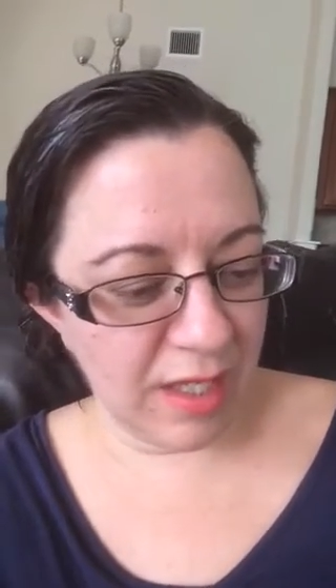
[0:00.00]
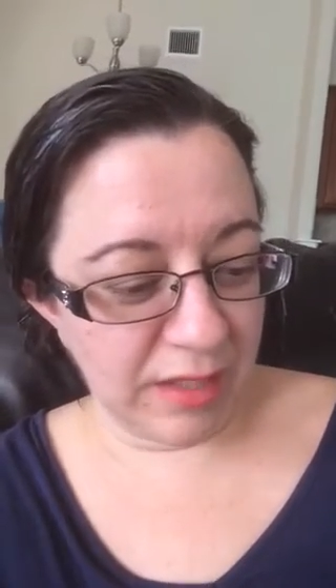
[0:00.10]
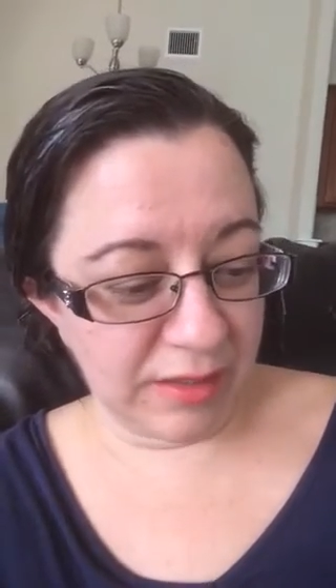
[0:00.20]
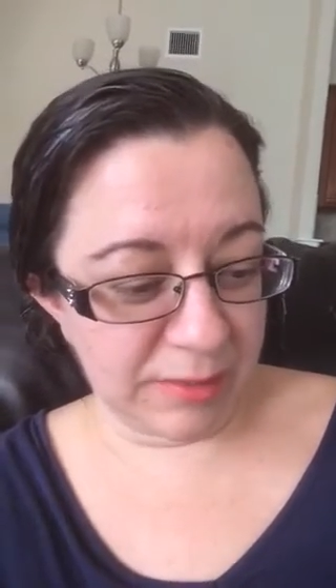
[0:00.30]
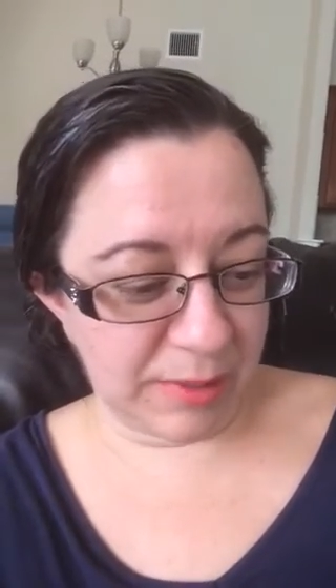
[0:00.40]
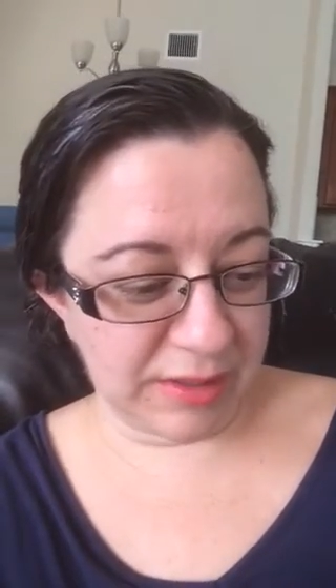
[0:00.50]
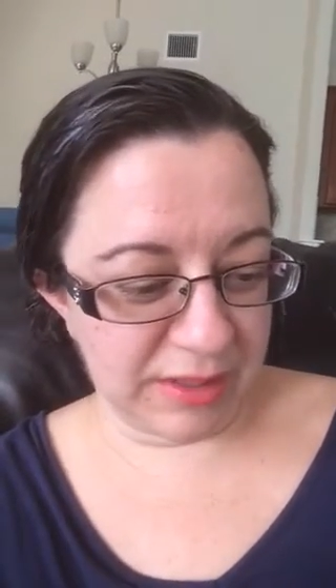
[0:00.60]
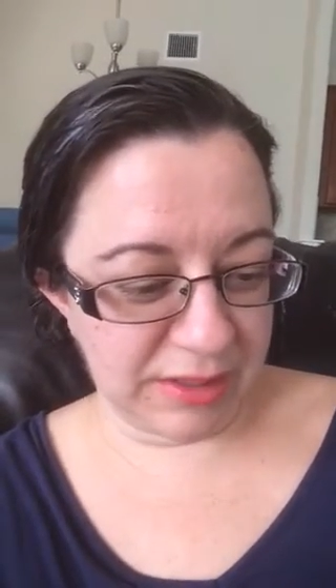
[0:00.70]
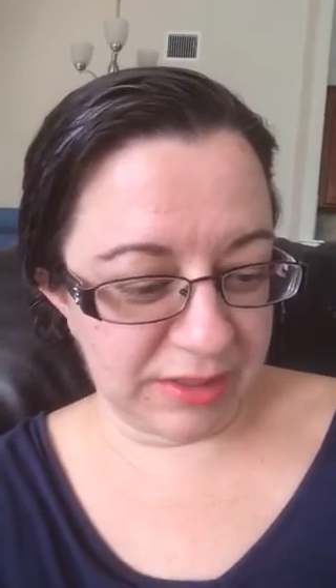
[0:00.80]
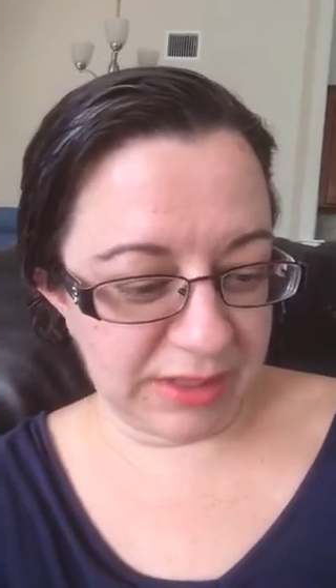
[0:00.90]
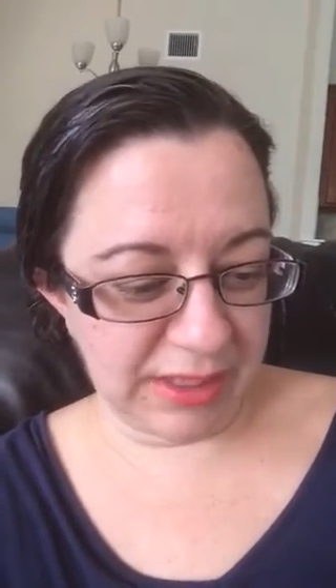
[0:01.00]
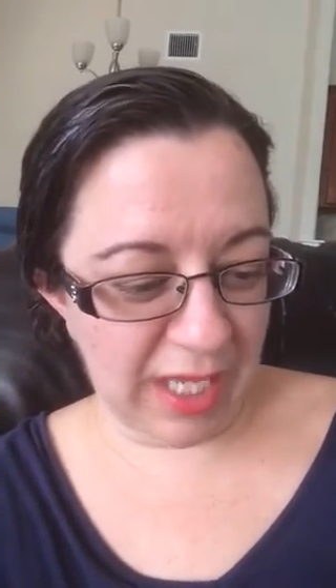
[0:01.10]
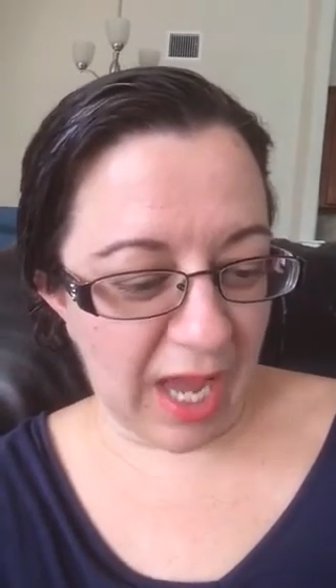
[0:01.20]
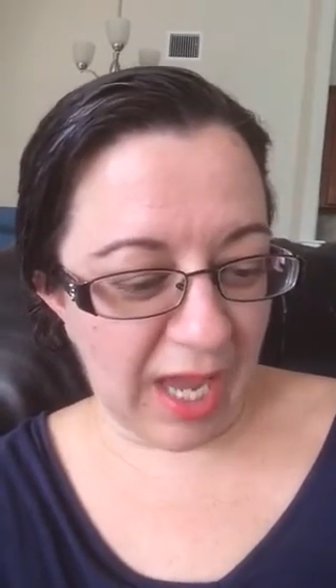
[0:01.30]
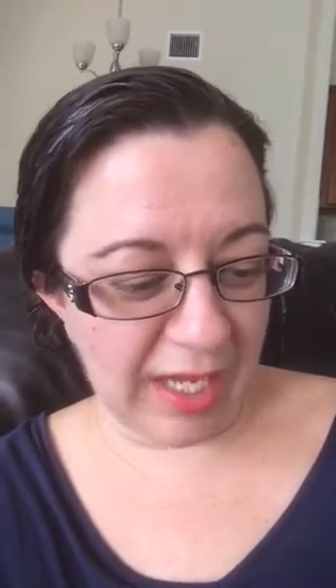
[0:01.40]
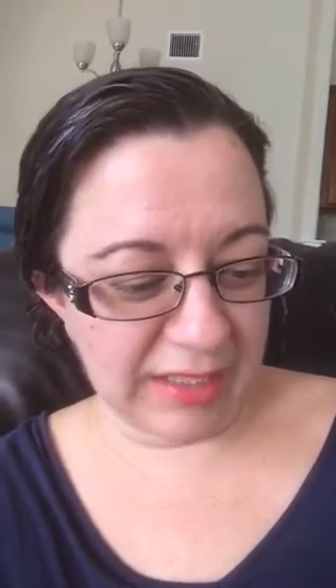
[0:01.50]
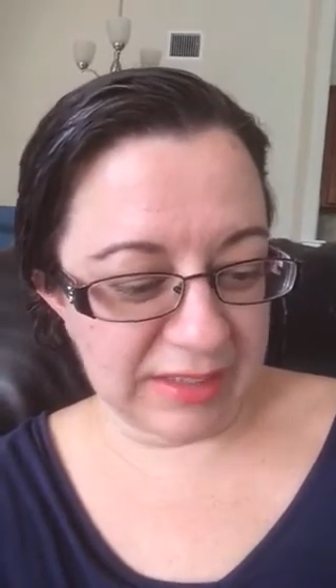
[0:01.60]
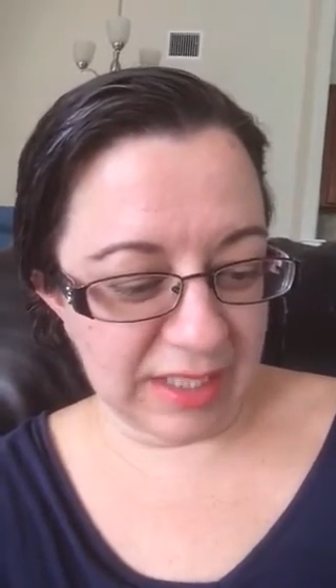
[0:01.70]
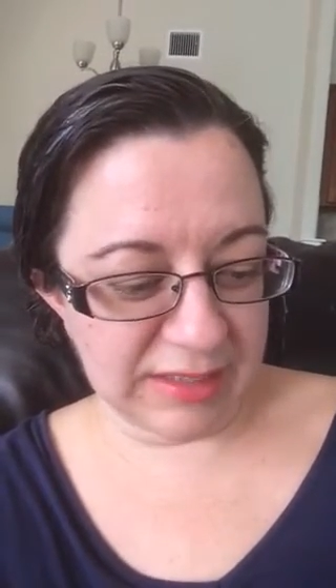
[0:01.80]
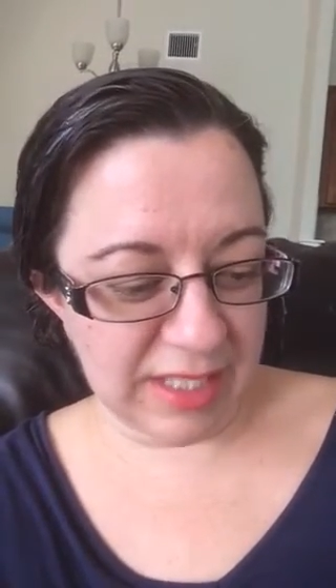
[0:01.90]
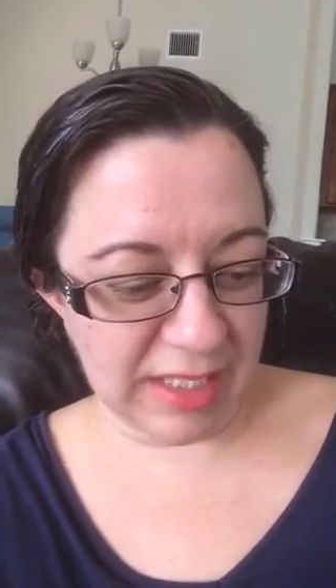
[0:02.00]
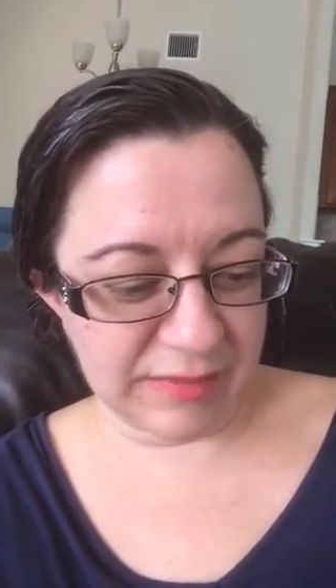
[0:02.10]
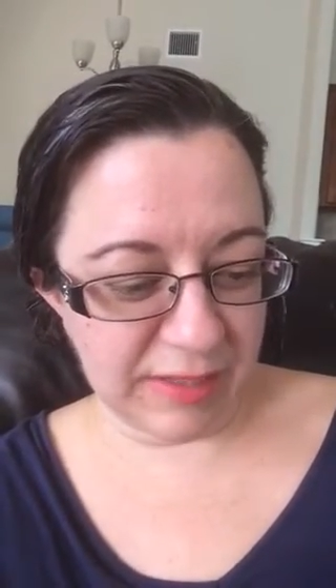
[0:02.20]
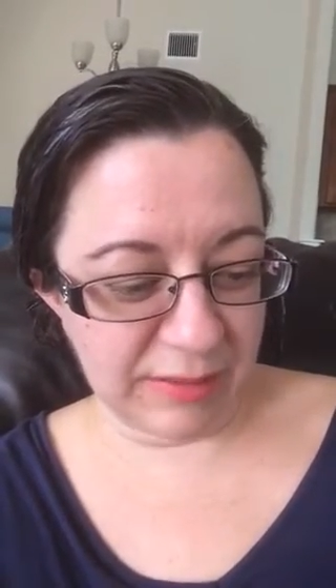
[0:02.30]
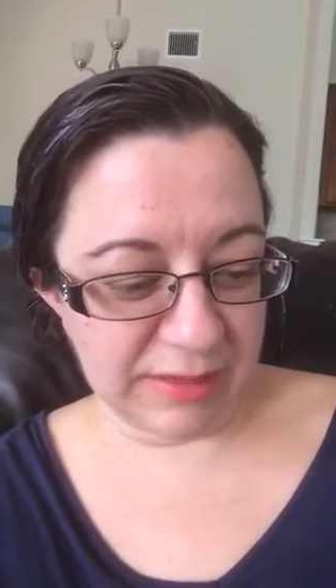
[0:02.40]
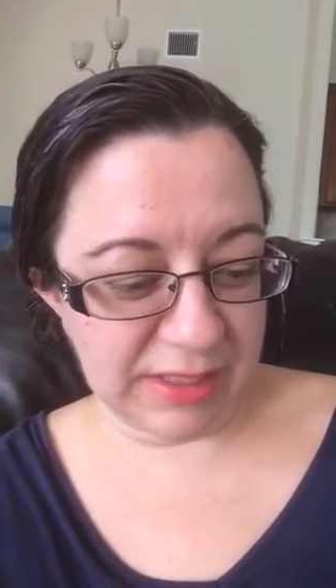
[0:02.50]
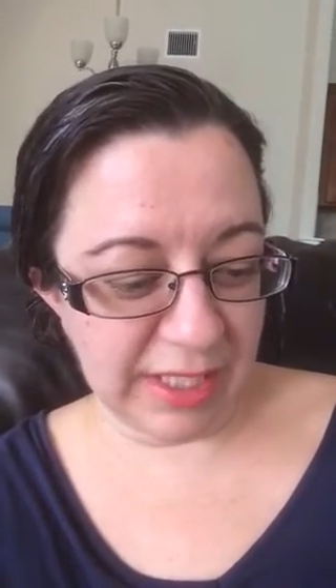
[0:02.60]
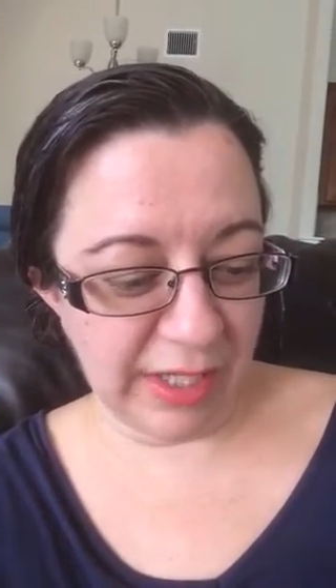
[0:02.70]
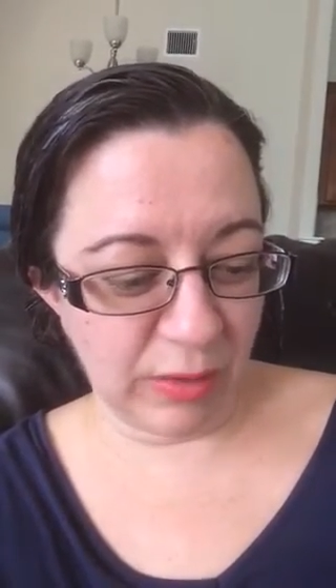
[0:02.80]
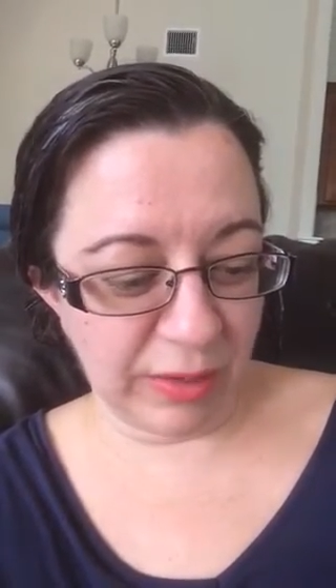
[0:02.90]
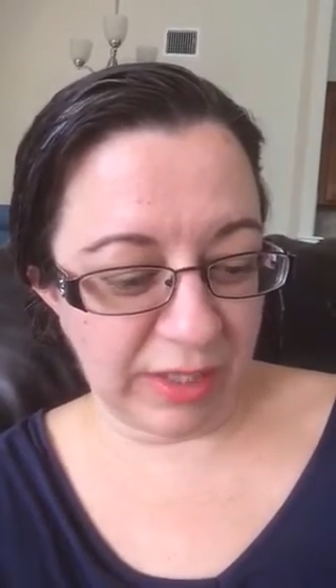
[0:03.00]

And this part's interesting. The eye is not satisfied with seeing, nor